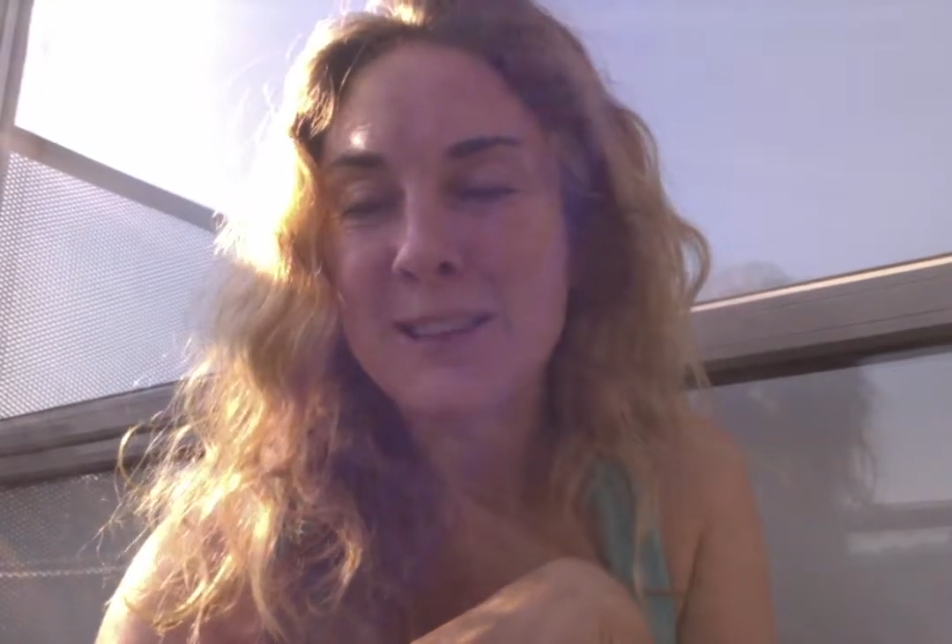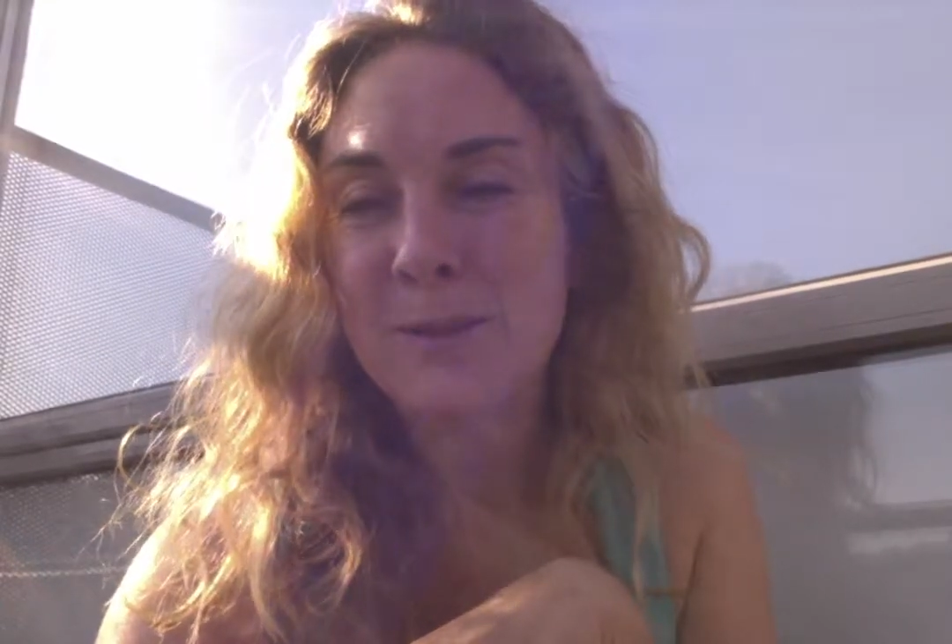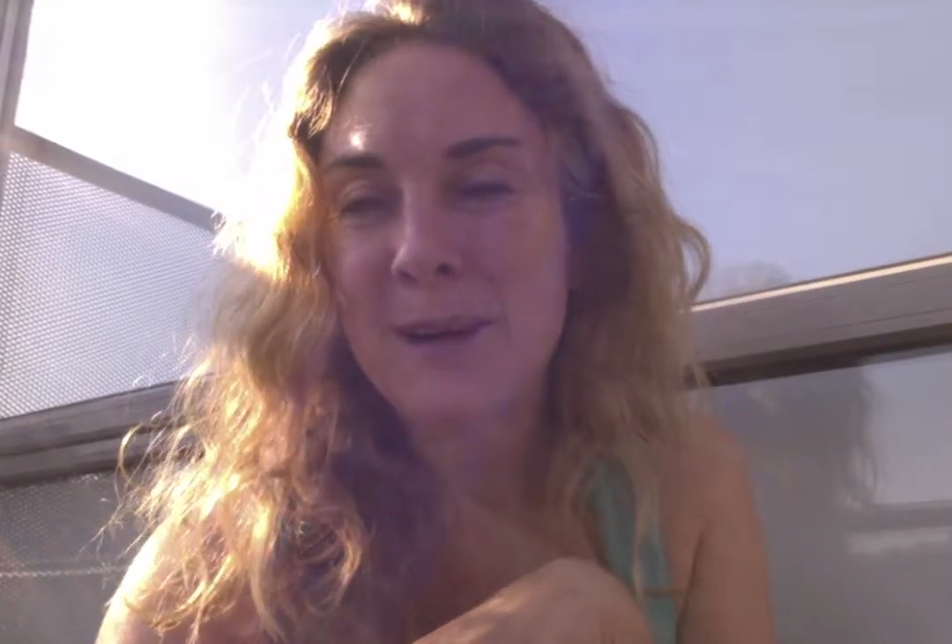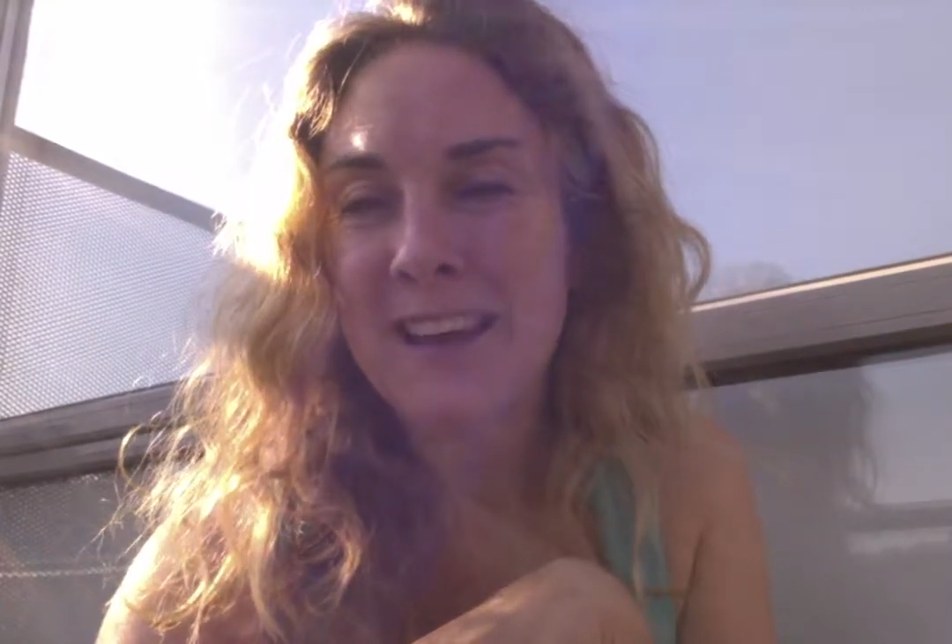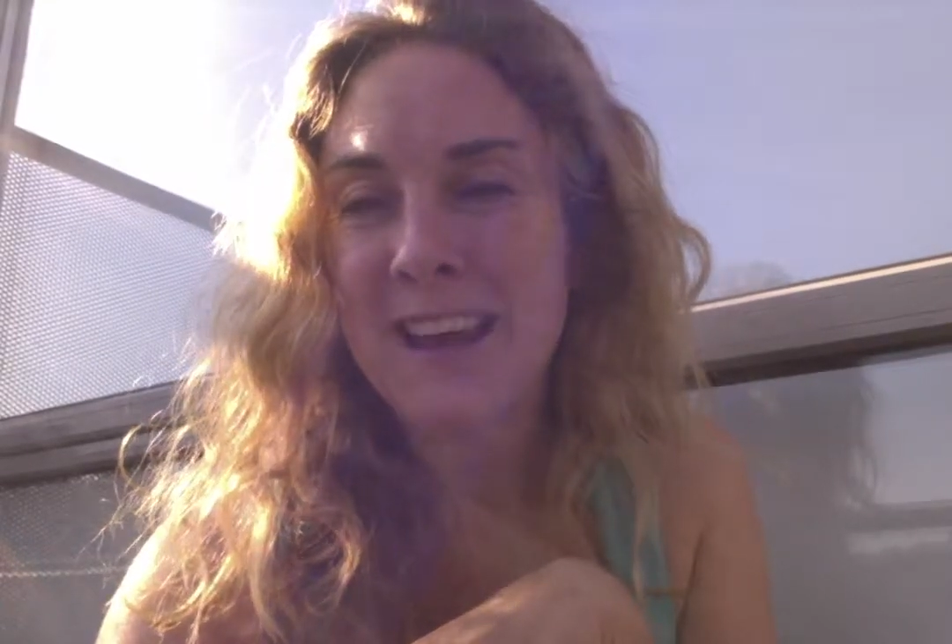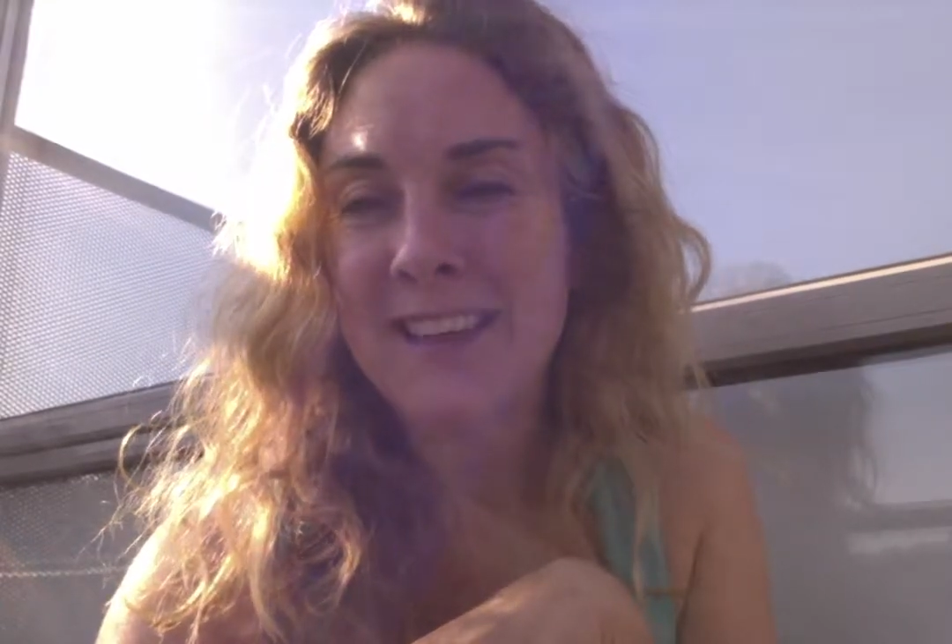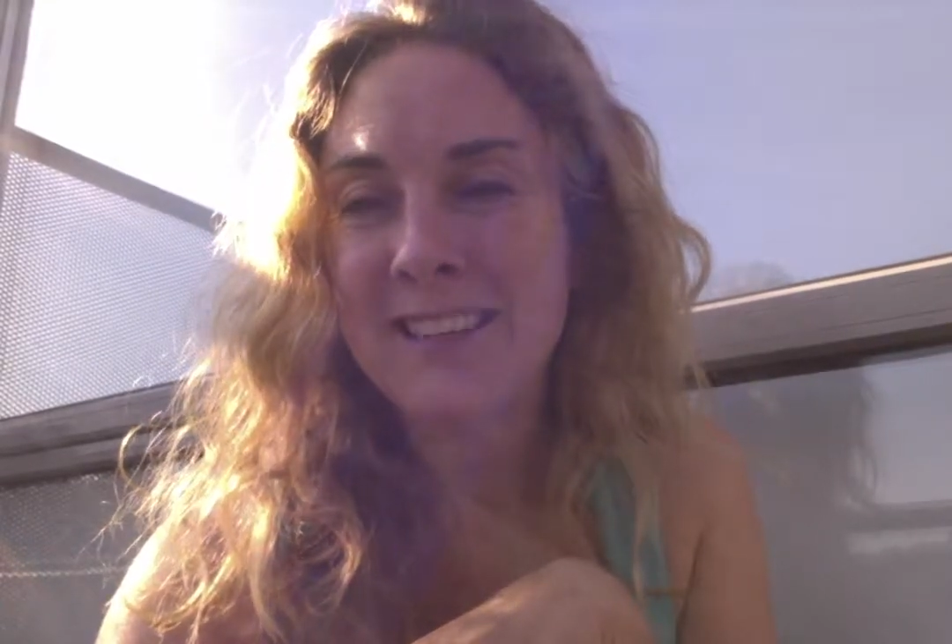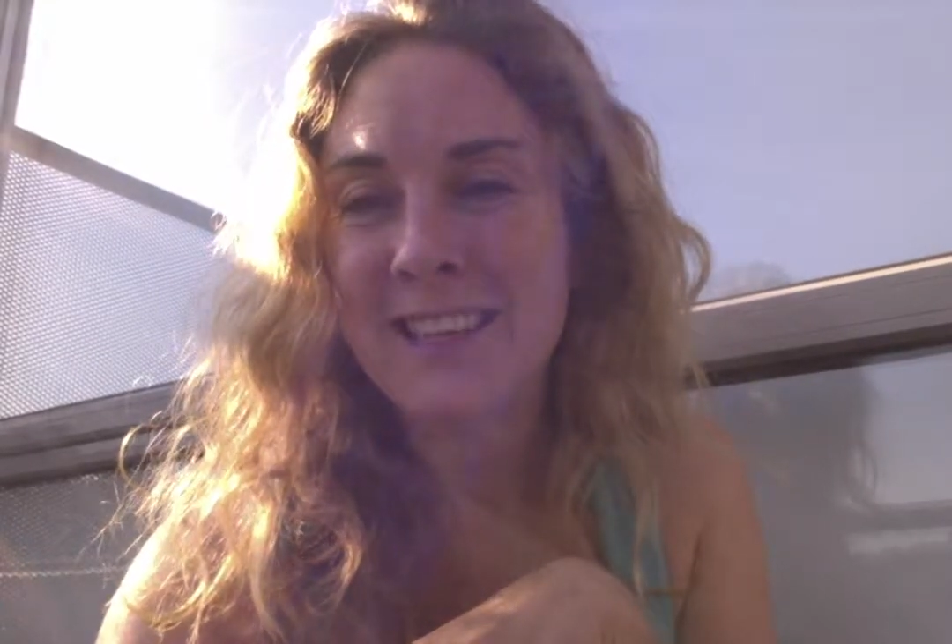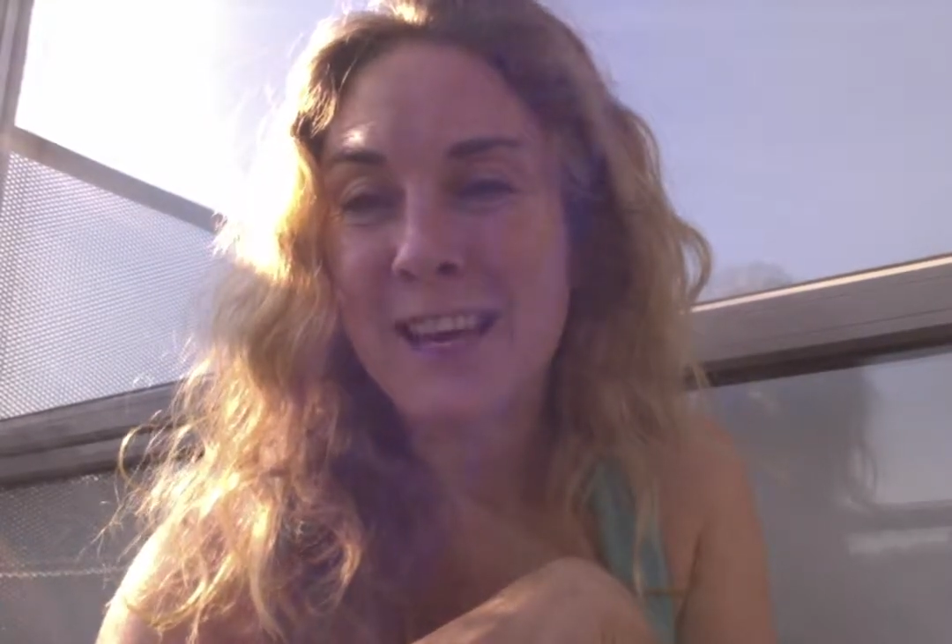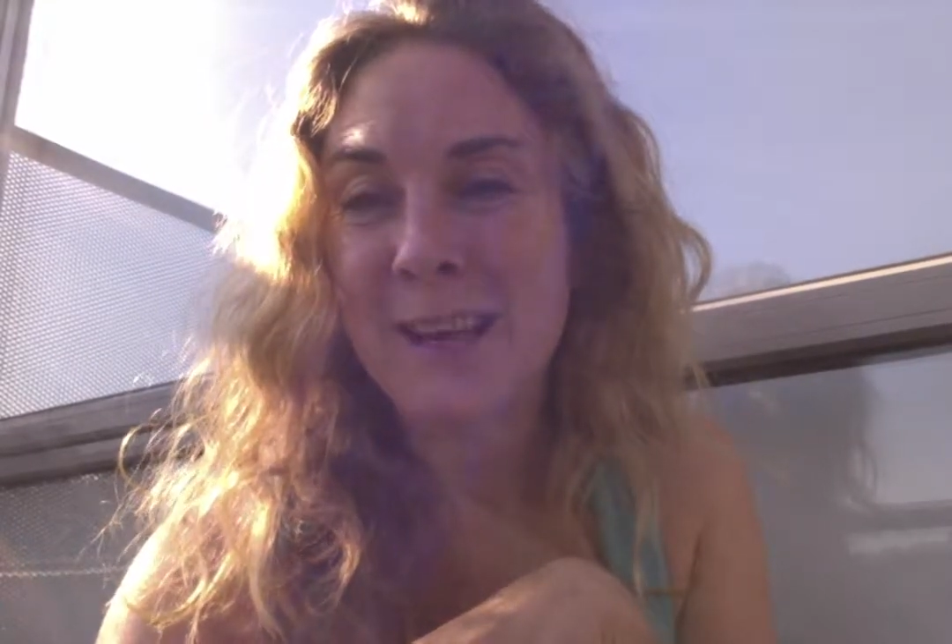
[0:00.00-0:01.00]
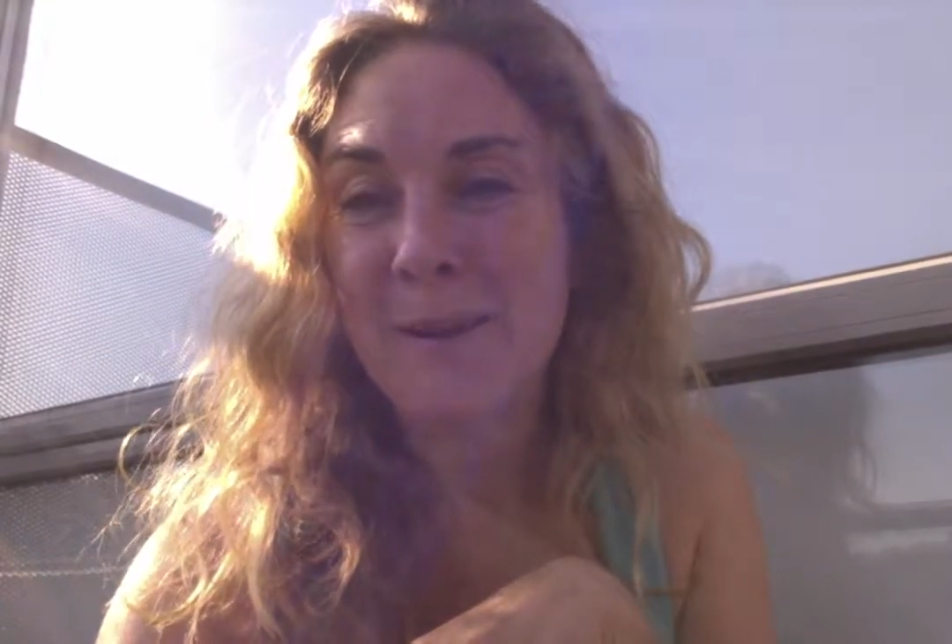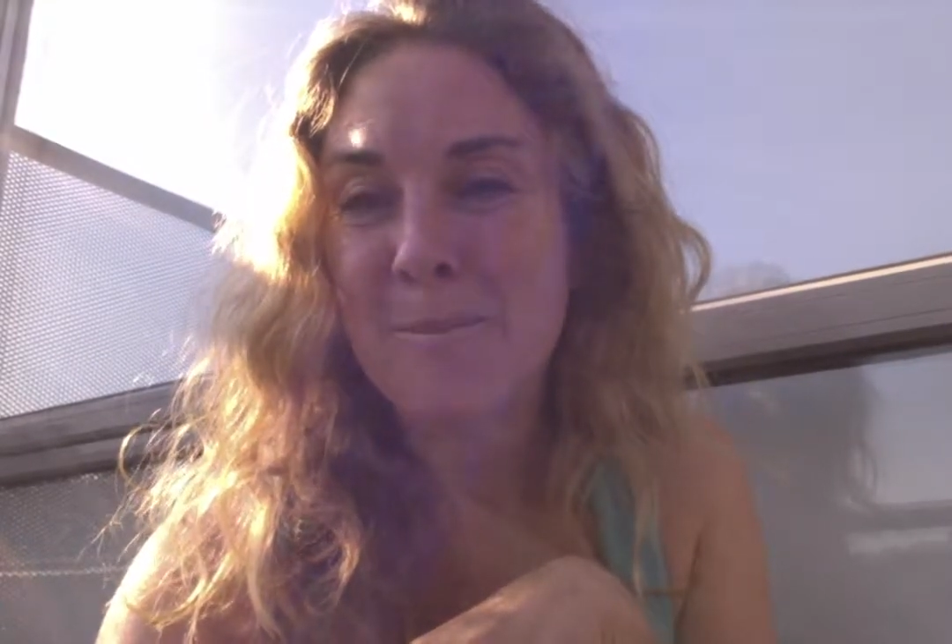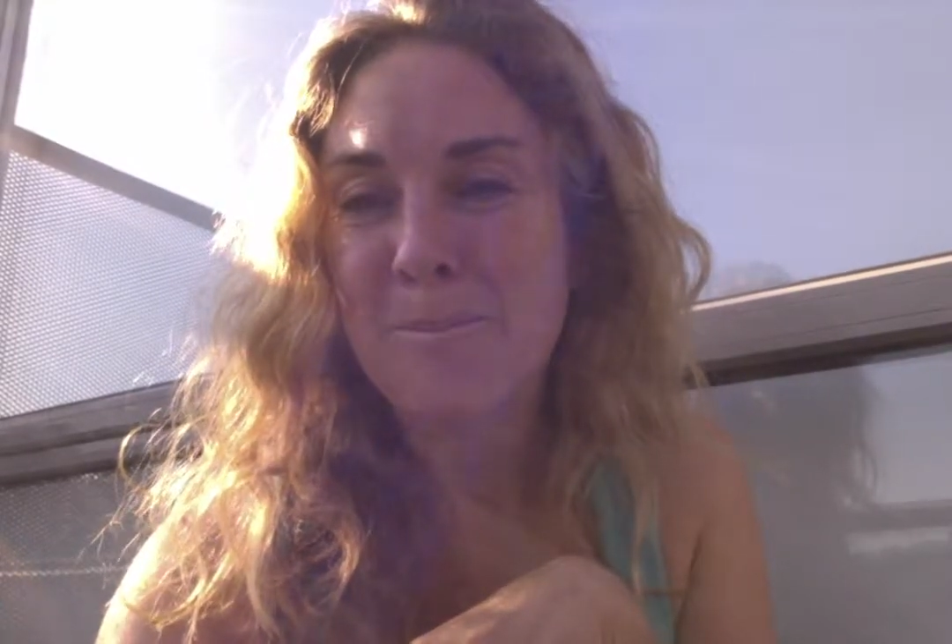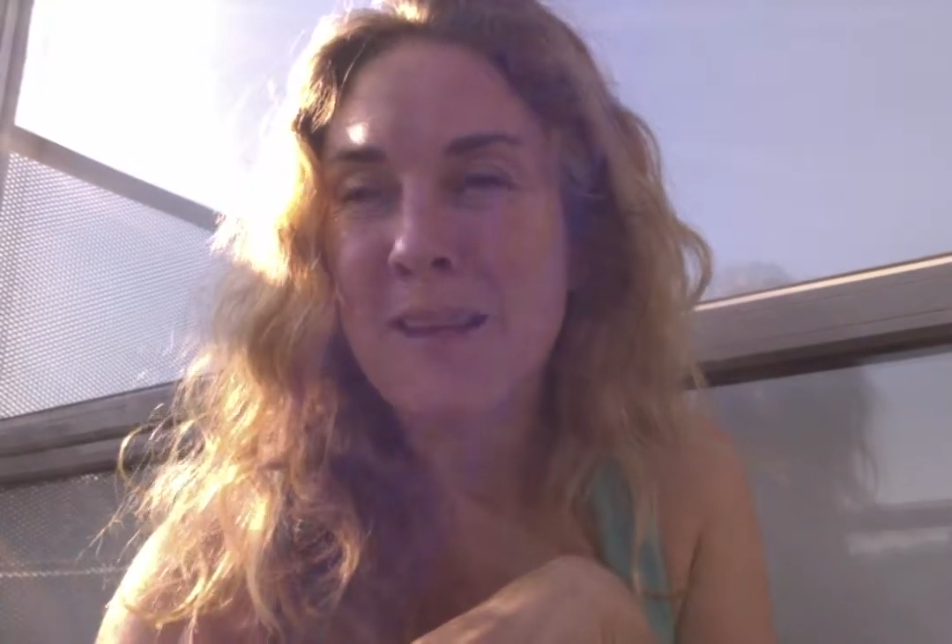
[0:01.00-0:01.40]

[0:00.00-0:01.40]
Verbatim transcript: 2018